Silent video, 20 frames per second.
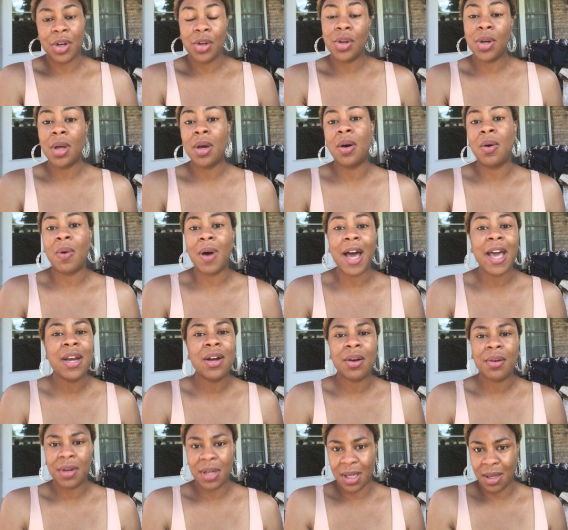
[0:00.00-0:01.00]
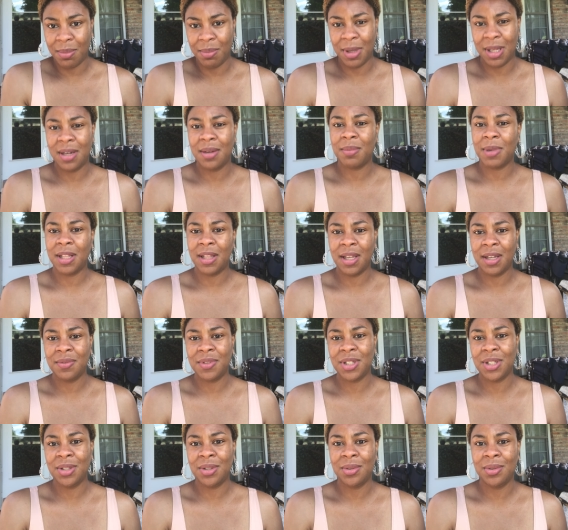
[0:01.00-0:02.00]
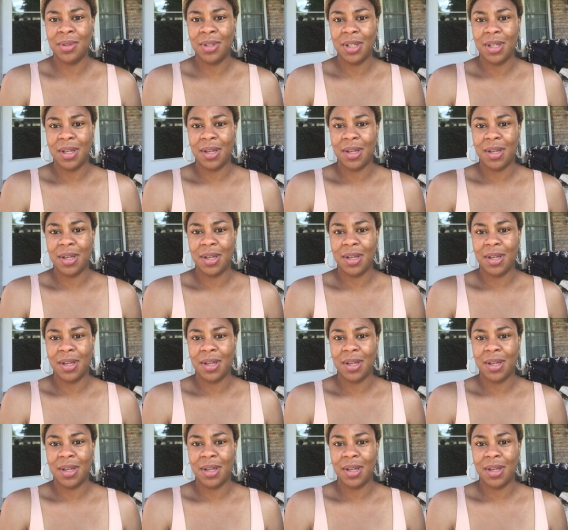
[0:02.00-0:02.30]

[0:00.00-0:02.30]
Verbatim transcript: No, I'd already committed my life to you.